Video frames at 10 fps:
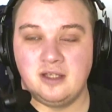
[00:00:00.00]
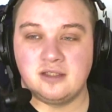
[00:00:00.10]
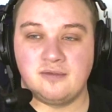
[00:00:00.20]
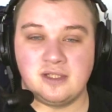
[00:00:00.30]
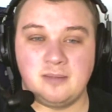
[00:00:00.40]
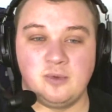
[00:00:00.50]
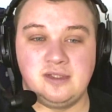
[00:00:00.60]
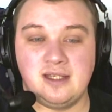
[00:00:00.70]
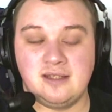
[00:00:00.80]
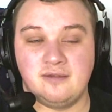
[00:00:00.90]
So for example, a
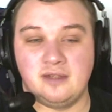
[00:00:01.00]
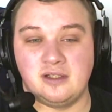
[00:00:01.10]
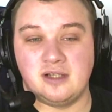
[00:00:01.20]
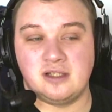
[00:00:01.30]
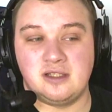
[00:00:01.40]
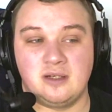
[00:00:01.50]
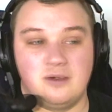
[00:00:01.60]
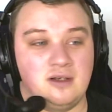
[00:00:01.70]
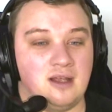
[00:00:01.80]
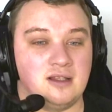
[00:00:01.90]
desert village and actually going now,